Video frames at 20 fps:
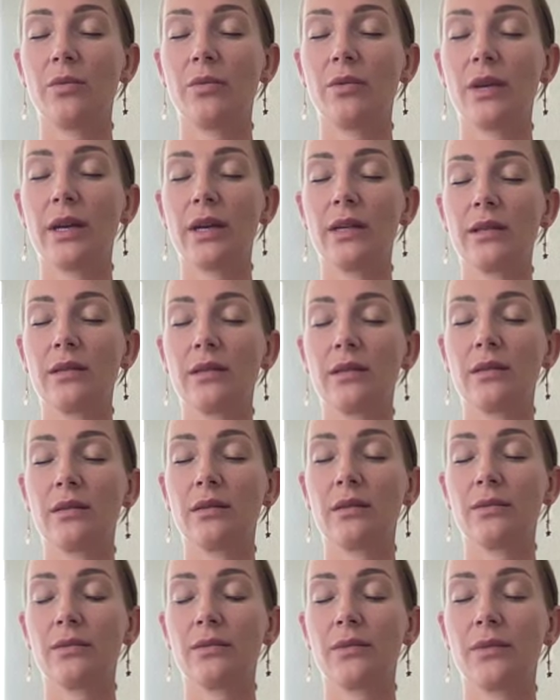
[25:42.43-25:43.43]

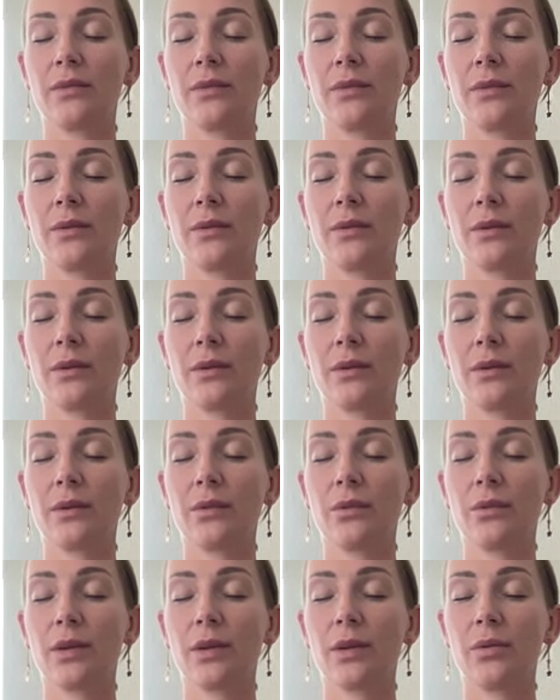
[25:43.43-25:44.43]
present
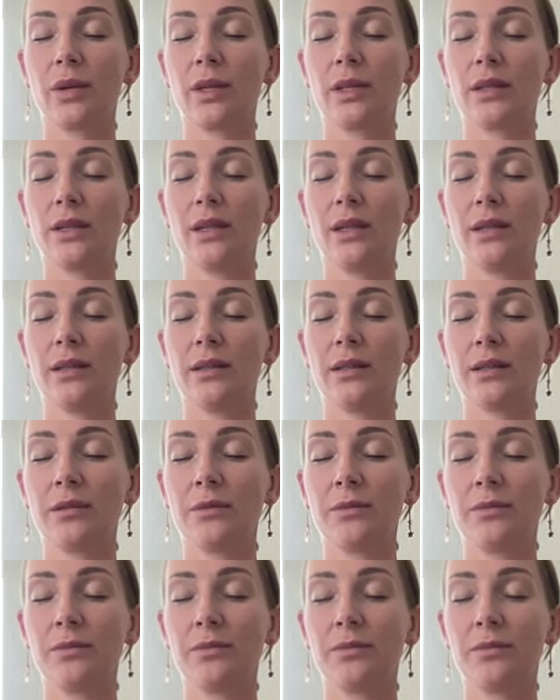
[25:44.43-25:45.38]
with what is.